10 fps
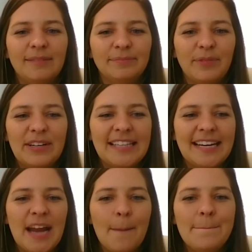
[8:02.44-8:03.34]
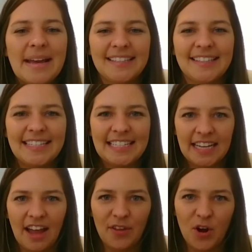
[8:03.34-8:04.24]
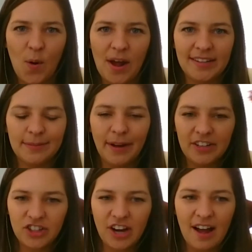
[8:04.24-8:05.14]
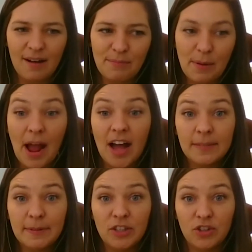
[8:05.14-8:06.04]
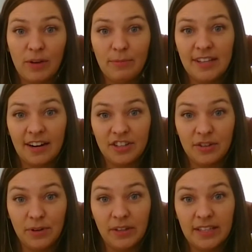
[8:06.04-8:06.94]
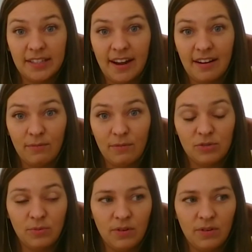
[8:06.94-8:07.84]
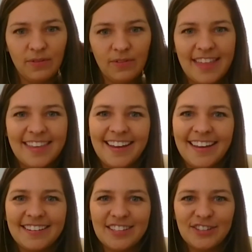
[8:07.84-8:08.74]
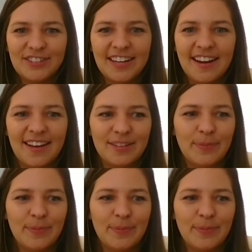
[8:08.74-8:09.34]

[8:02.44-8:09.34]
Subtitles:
we decided to not mix it together quite as much. But my husband's dream was actually the real estate, which we'll, I think, get into today.